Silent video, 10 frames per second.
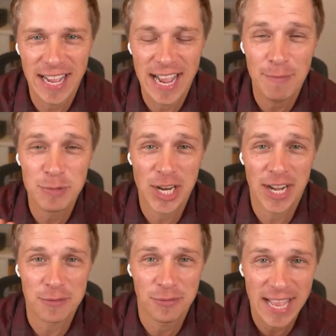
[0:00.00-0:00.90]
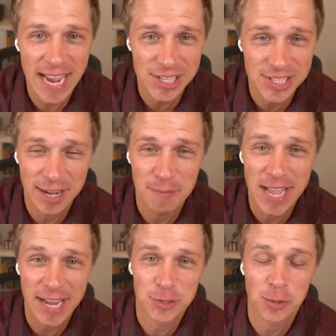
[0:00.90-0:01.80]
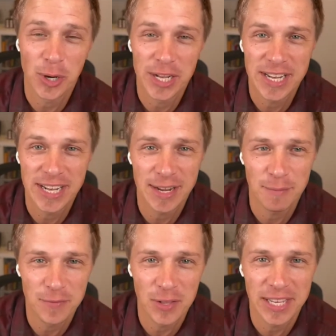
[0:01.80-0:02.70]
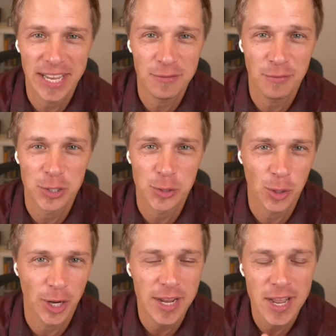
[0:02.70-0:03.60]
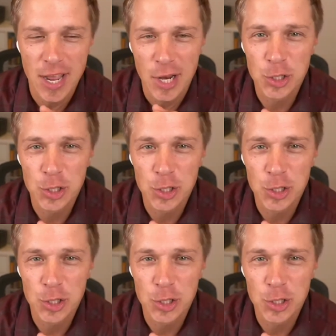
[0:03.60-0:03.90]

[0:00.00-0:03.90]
Uh, I'm Johnny Flash. I am not Troy Dean. I'm filling in for Troy.